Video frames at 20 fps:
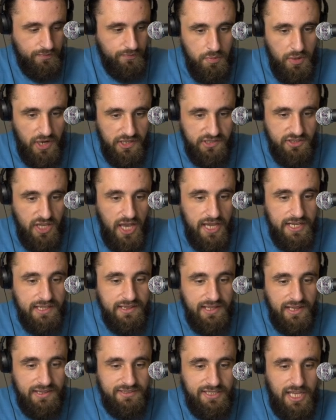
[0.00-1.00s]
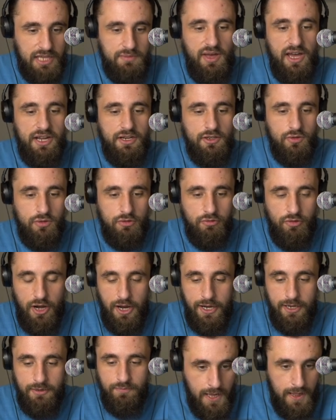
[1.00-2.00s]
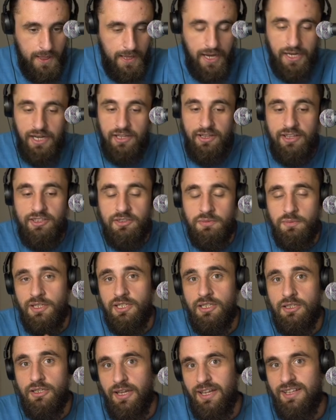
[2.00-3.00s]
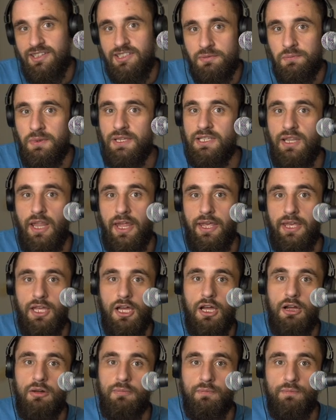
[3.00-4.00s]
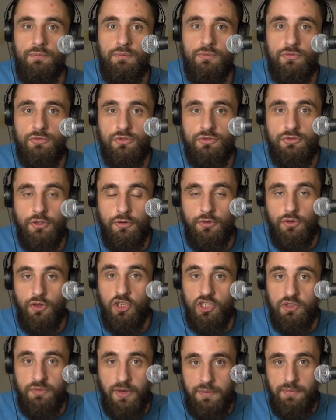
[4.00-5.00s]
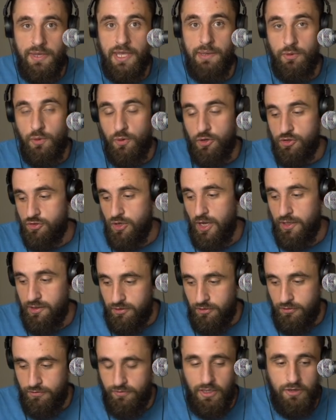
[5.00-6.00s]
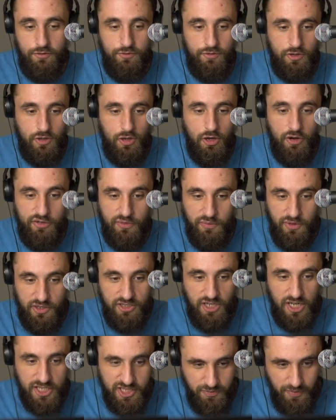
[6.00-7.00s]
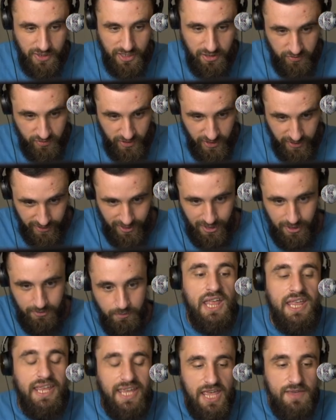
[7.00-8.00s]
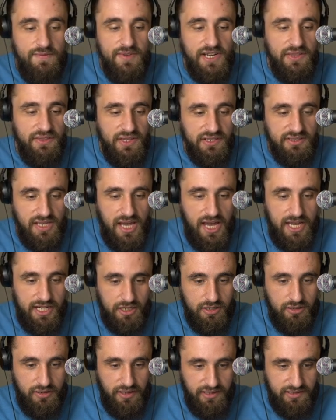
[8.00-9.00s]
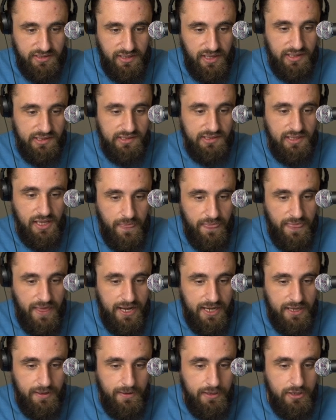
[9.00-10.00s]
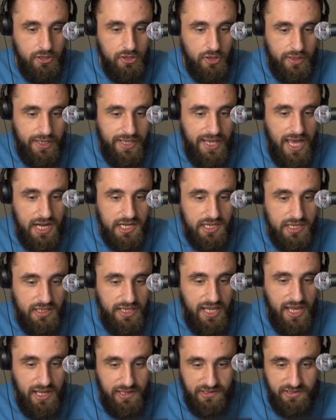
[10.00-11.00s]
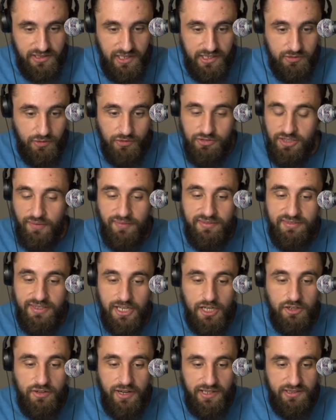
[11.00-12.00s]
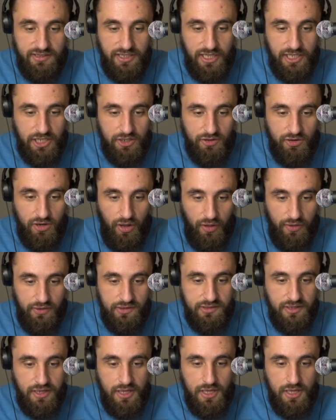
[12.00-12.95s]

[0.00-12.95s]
by citing that same article, right? And it's been like diffused by people who are trying to defend Foucault from the charge of pedophilia. Even in this article, it says that, he actually had sex with 17 or 18-year-olds,